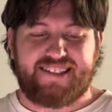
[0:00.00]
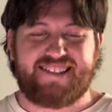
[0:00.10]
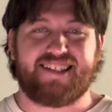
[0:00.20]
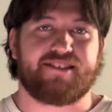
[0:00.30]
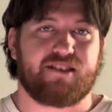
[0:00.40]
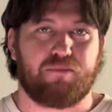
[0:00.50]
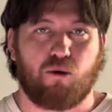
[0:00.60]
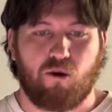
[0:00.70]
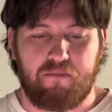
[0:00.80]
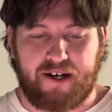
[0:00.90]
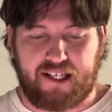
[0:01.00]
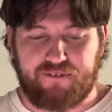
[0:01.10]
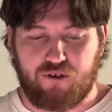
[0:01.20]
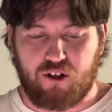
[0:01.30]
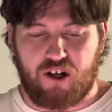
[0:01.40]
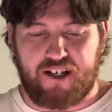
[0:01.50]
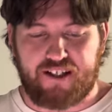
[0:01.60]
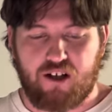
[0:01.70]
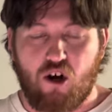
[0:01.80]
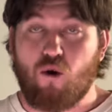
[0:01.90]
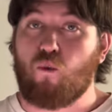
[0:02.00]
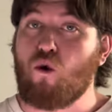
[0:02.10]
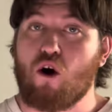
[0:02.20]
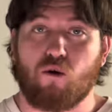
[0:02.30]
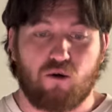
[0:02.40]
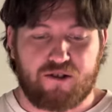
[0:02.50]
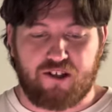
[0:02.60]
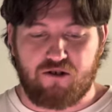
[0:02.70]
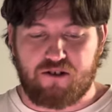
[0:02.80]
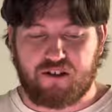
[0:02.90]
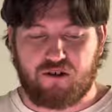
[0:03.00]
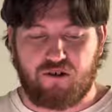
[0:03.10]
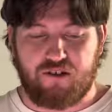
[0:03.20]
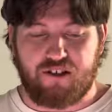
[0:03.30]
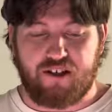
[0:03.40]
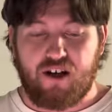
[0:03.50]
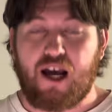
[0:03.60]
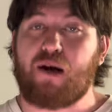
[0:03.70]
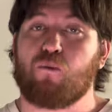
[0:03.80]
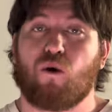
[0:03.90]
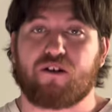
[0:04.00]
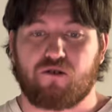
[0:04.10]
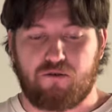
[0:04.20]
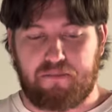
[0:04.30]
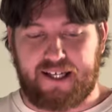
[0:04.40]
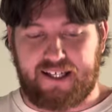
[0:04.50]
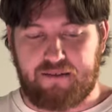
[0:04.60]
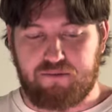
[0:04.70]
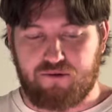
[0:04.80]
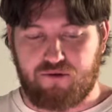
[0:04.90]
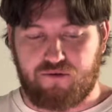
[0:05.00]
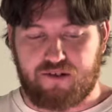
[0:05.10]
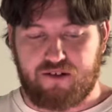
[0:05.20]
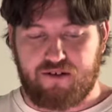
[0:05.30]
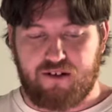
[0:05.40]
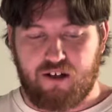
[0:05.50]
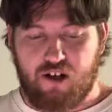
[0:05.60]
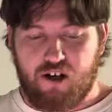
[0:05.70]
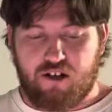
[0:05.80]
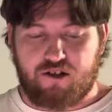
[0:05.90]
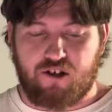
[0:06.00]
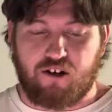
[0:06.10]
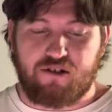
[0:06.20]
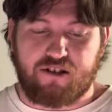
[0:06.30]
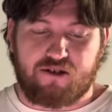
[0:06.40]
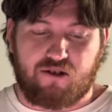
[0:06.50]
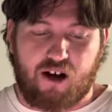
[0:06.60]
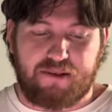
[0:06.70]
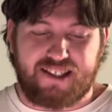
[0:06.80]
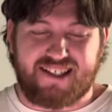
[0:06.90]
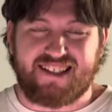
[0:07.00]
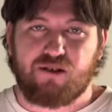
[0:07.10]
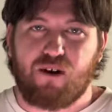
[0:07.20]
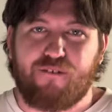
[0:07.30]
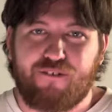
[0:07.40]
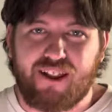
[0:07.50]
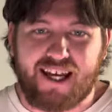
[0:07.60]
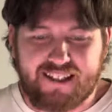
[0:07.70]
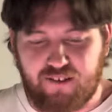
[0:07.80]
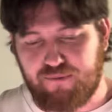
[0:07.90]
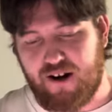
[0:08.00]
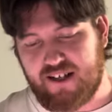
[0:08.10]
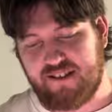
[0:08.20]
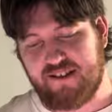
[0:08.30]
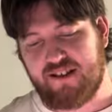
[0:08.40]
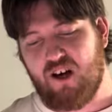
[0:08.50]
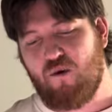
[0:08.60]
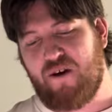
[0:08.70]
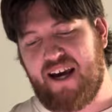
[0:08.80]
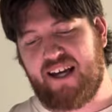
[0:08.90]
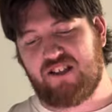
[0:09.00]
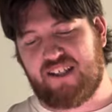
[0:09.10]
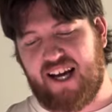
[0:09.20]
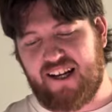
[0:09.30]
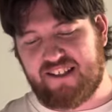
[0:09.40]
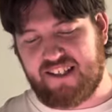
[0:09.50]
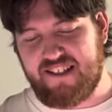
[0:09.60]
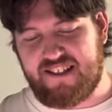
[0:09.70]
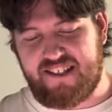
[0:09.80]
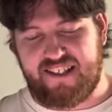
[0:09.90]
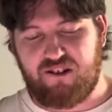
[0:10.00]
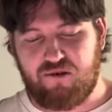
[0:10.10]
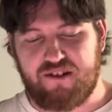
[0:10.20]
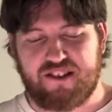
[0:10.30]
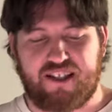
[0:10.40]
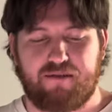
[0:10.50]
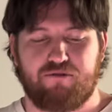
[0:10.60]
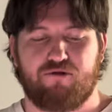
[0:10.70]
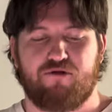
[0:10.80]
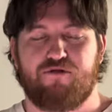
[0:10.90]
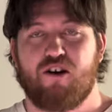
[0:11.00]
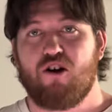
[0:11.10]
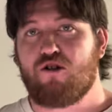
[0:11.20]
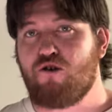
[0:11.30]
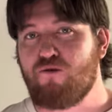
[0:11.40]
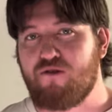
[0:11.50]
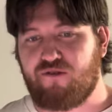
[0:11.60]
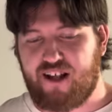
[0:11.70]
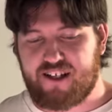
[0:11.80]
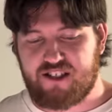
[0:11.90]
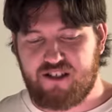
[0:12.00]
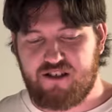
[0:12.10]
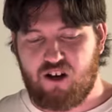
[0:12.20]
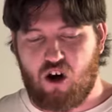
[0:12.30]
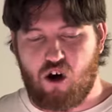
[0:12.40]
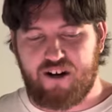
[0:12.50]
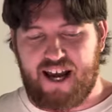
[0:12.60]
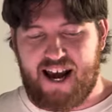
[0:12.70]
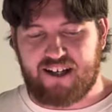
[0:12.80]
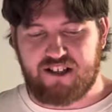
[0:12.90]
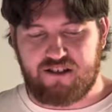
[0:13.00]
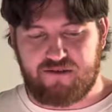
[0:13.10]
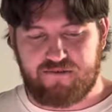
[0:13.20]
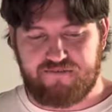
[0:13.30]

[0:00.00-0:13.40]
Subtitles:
Did it support meaningful learning? Were all children included? And what could be improved? Sean describes this as a reflective practice where educators continuously improve through reflection on action.